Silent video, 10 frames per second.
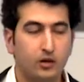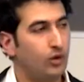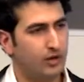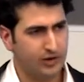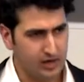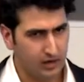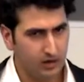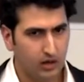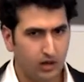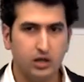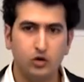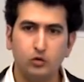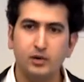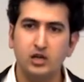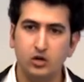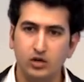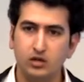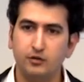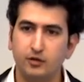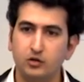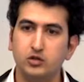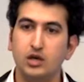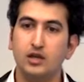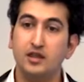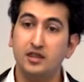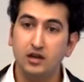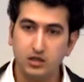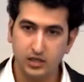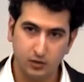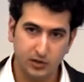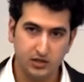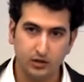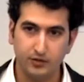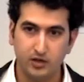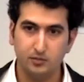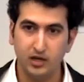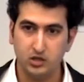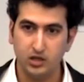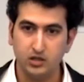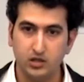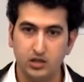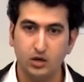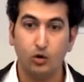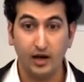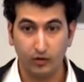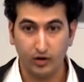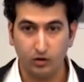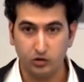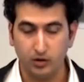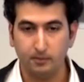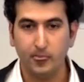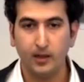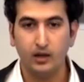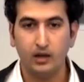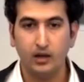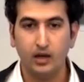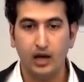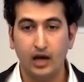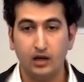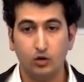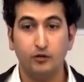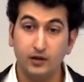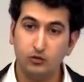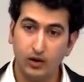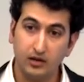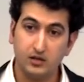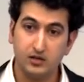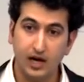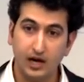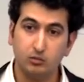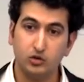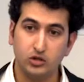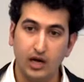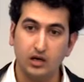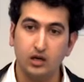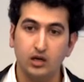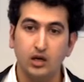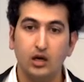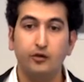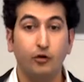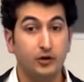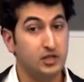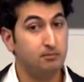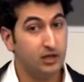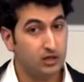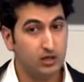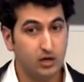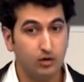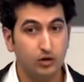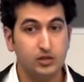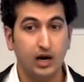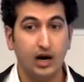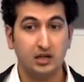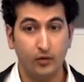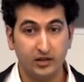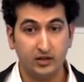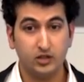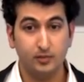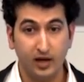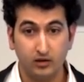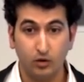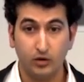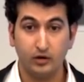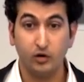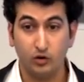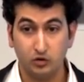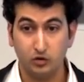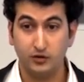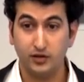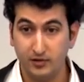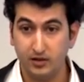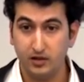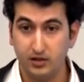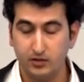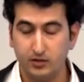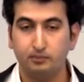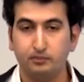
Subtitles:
Well, every year, the European Union devotes 38% of its budget on agriculture. And of this rather sizable chunk, 40 billion euros are directly spent on agricultural subsidies.